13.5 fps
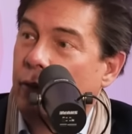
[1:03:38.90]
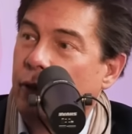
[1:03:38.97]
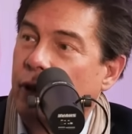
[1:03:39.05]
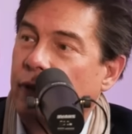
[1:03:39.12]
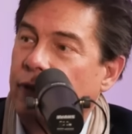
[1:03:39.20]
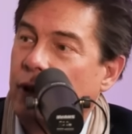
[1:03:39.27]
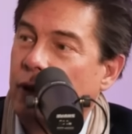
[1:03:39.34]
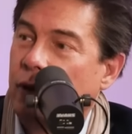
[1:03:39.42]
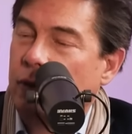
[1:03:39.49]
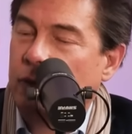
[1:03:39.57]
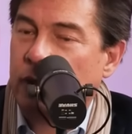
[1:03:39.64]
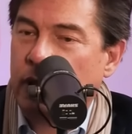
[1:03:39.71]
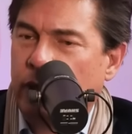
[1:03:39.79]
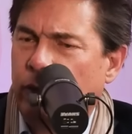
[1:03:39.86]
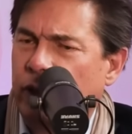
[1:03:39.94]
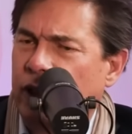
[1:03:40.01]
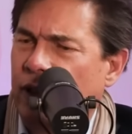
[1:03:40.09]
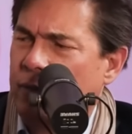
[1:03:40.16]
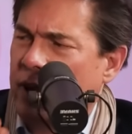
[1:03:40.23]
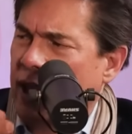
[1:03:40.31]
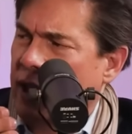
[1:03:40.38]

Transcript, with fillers: root of you would give me an